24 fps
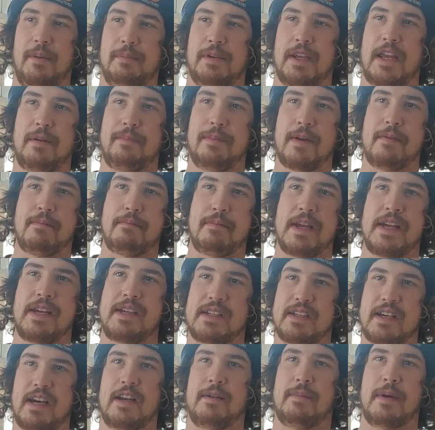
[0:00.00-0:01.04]
keeping
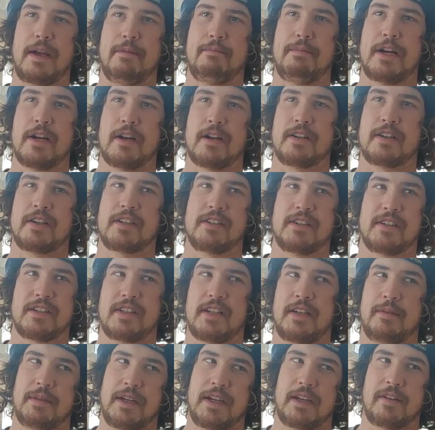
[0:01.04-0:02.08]
bees out of my beer doesn't
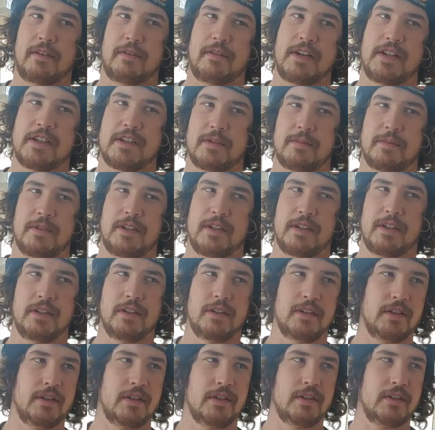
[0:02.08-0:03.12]
seem like a
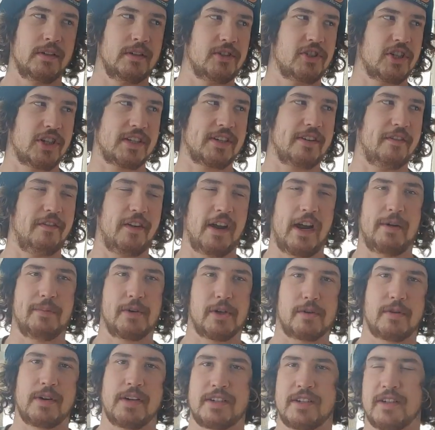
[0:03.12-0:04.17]
reasonable,
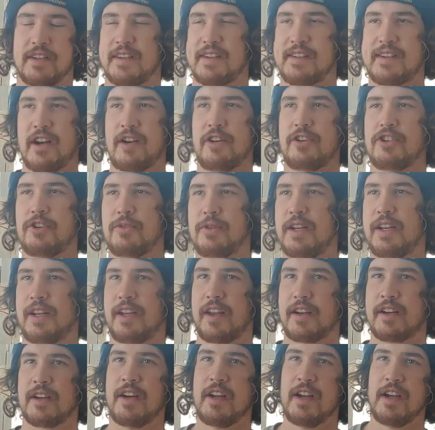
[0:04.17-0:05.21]
justifiable reason to start chewing
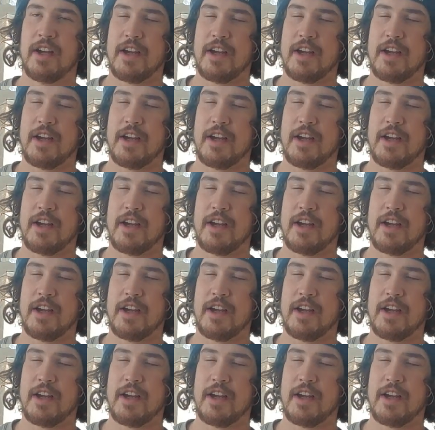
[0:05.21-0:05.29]
again.